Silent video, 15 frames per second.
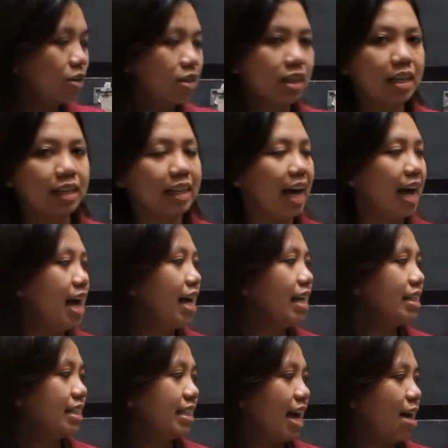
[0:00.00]
using the
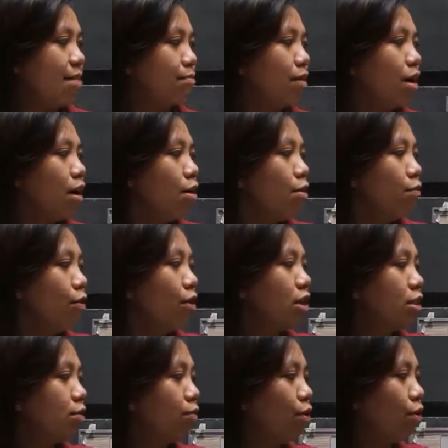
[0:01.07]
enzyme
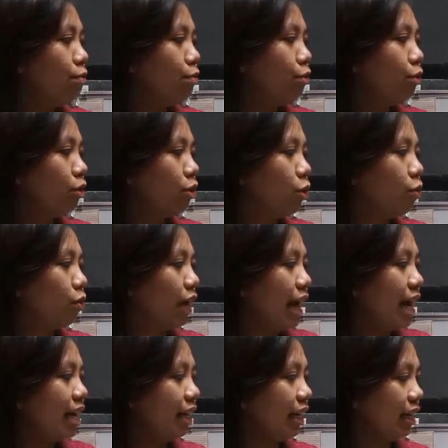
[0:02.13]

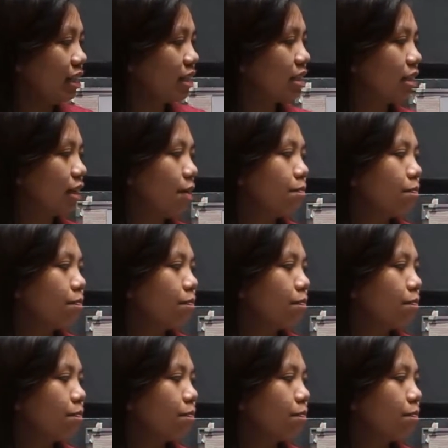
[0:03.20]
phosphofructokinase